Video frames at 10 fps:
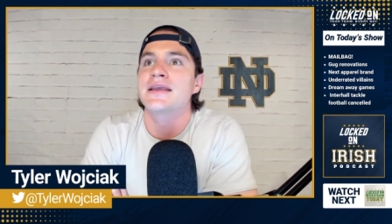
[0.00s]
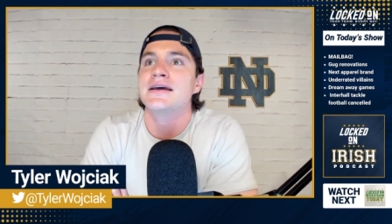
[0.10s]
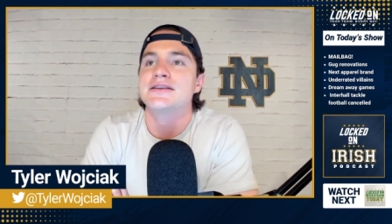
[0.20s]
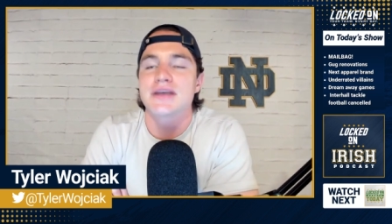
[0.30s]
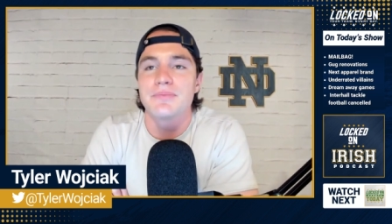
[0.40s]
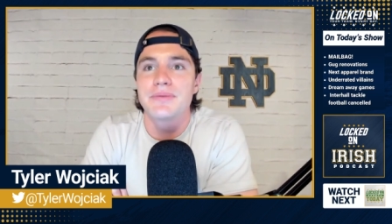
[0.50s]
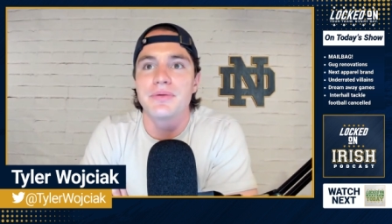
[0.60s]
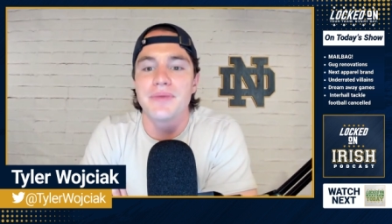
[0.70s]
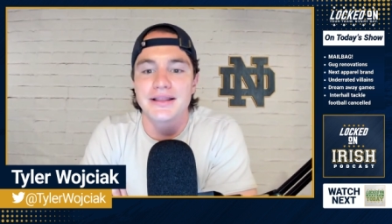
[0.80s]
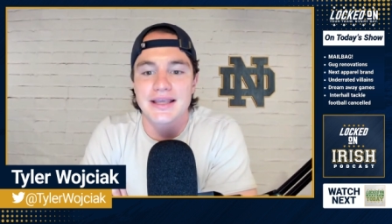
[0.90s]
some
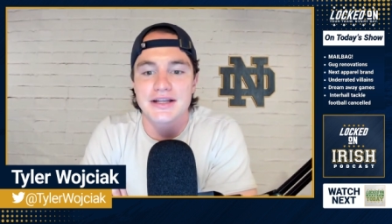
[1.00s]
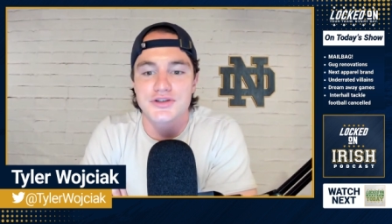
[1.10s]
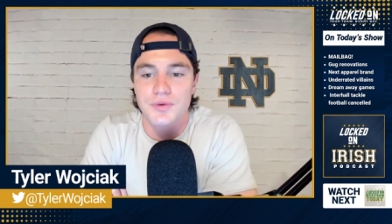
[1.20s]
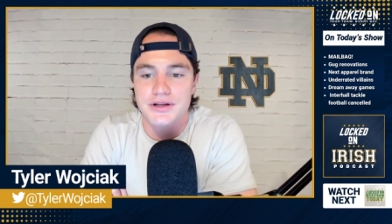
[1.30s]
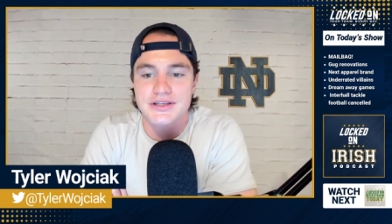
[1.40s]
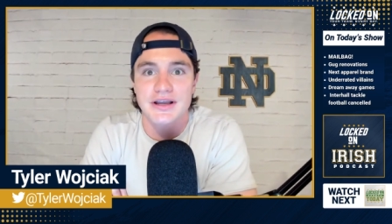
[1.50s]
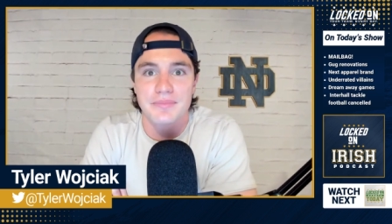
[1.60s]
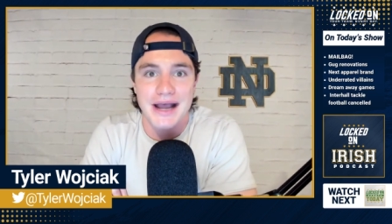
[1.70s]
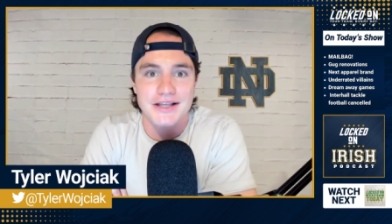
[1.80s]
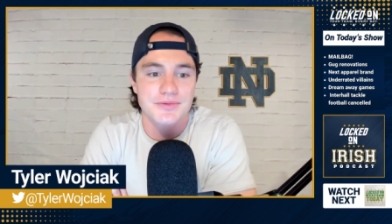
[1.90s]
people might think it's weird seeing a
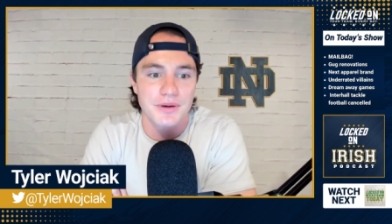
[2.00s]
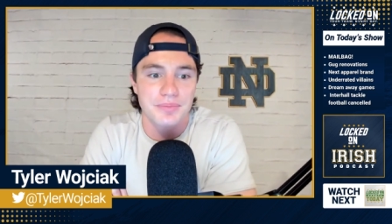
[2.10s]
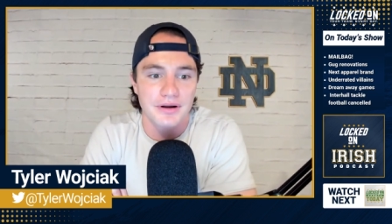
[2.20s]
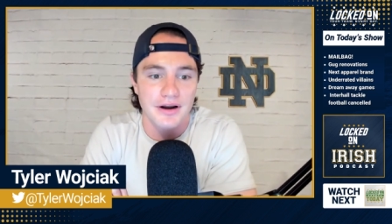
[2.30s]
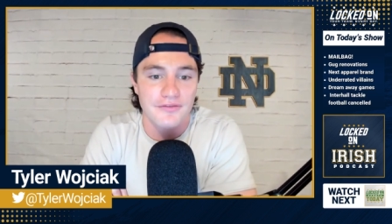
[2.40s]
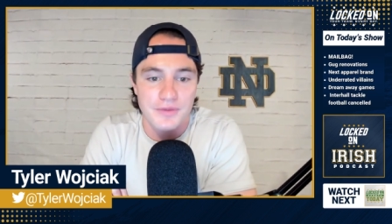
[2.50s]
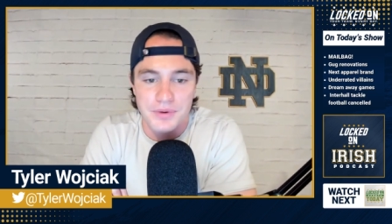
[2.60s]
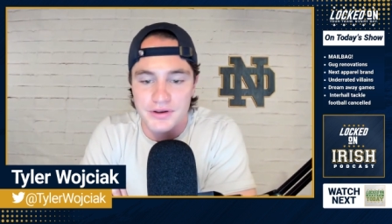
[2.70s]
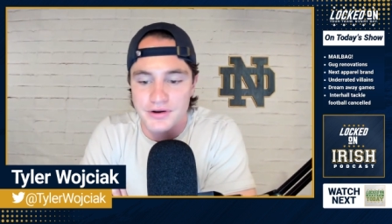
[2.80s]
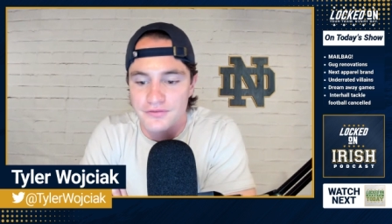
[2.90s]
basketball player in a
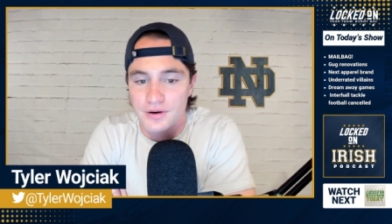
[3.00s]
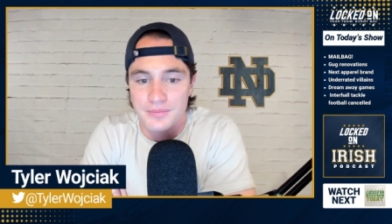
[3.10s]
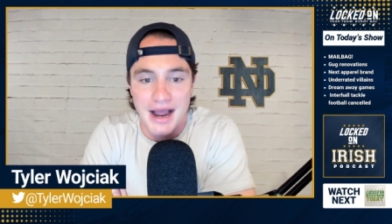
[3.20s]
football uniform.